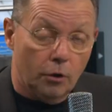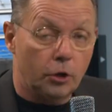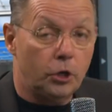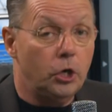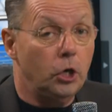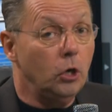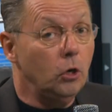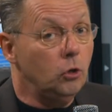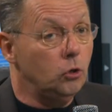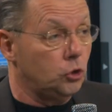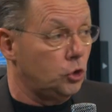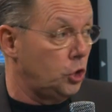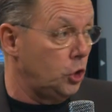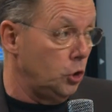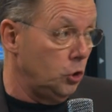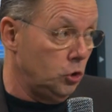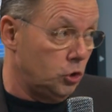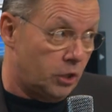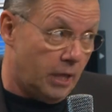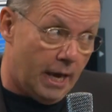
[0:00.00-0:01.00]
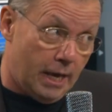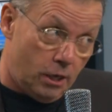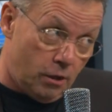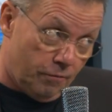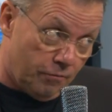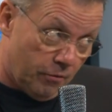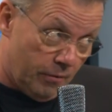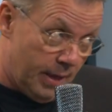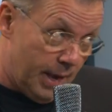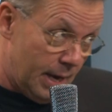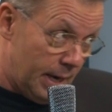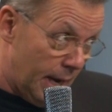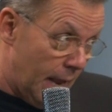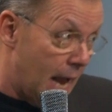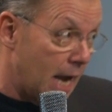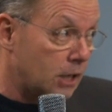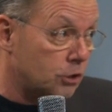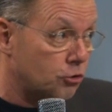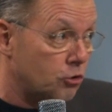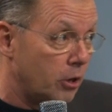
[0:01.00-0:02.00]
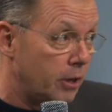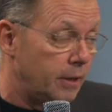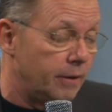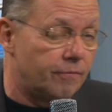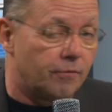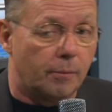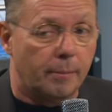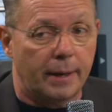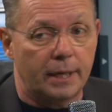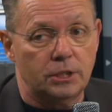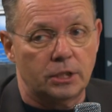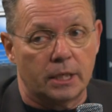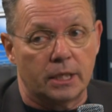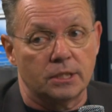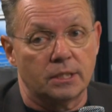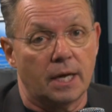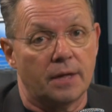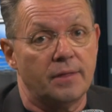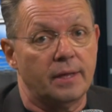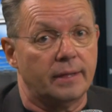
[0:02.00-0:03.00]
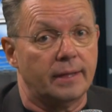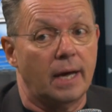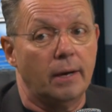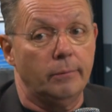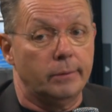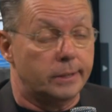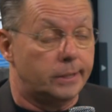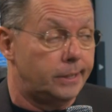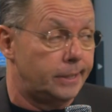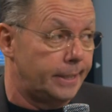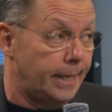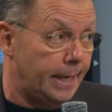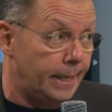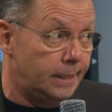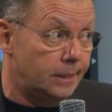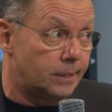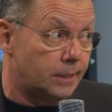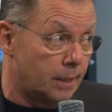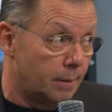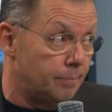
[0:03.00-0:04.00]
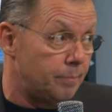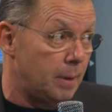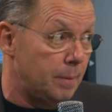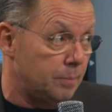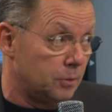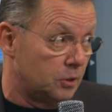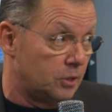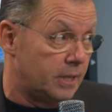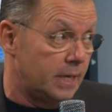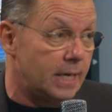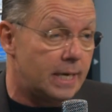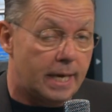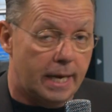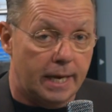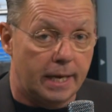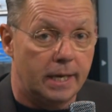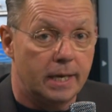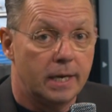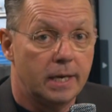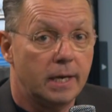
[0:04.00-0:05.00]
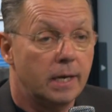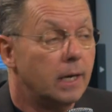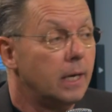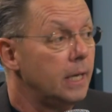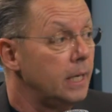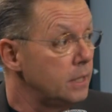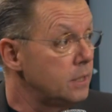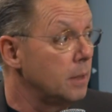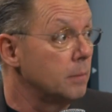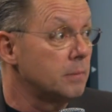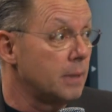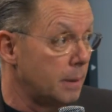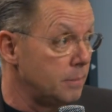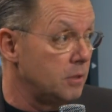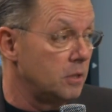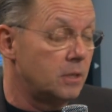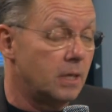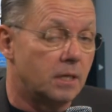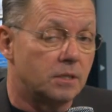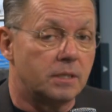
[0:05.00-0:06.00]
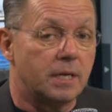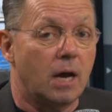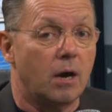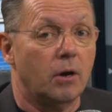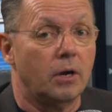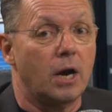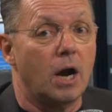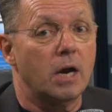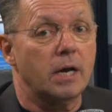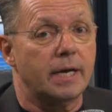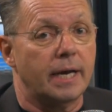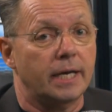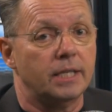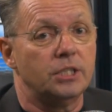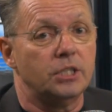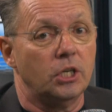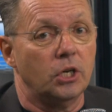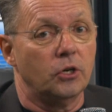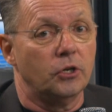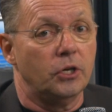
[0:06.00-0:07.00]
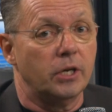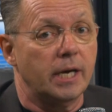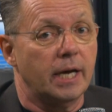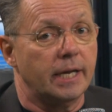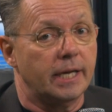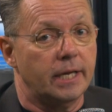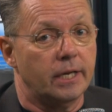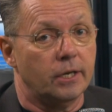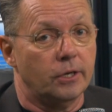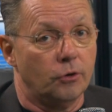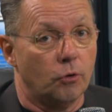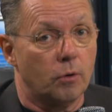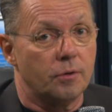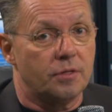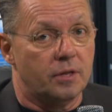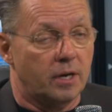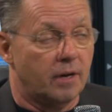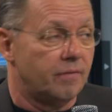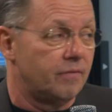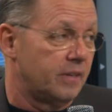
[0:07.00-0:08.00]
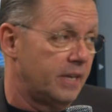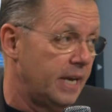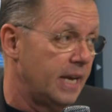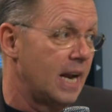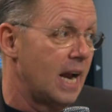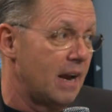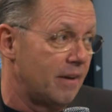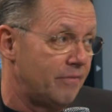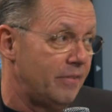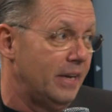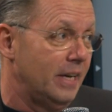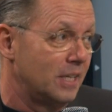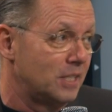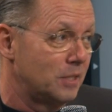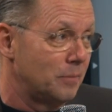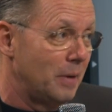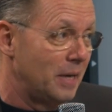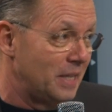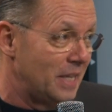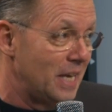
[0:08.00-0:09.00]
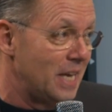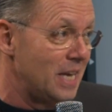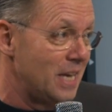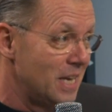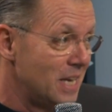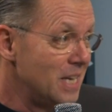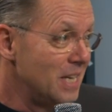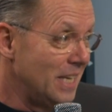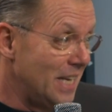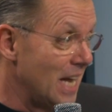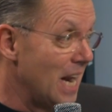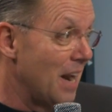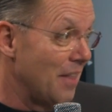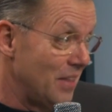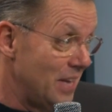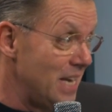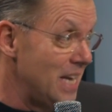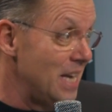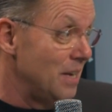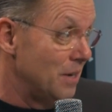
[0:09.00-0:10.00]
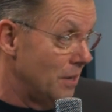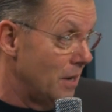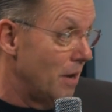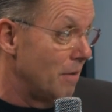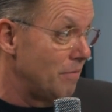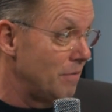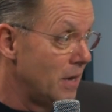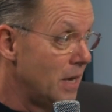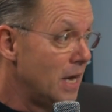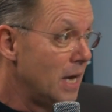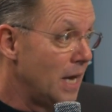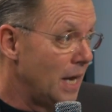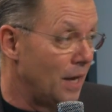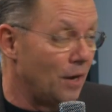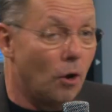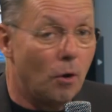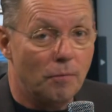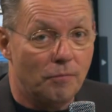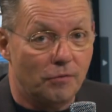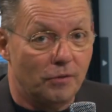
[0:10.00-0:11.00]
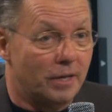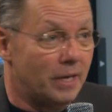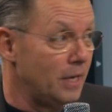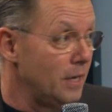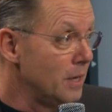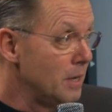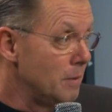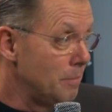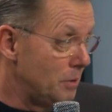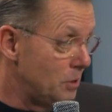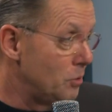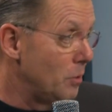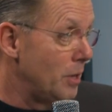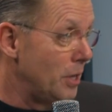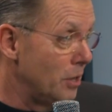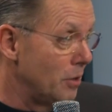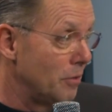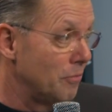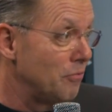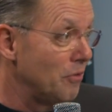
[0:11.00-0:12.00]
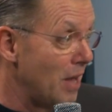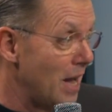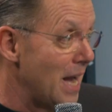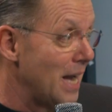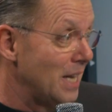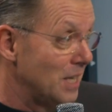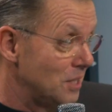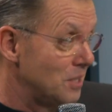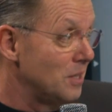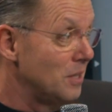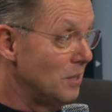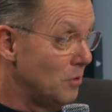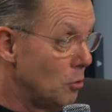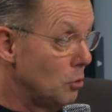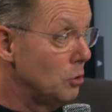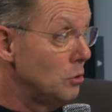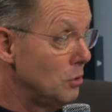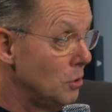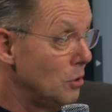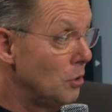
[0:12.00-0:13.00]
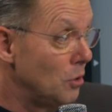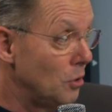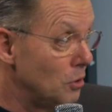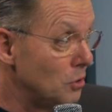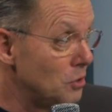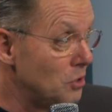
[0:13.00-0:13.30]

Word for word: huge, huge. Thank you for that extra information because I think that would change some people's thinking. Sometimes it does. And sometimes it does. Now, in our case, you know, you got to get it north enough to get out of Phoenix to make mm-hmm. the get out of the heat enough. And hopefully, between here and Flag is, or or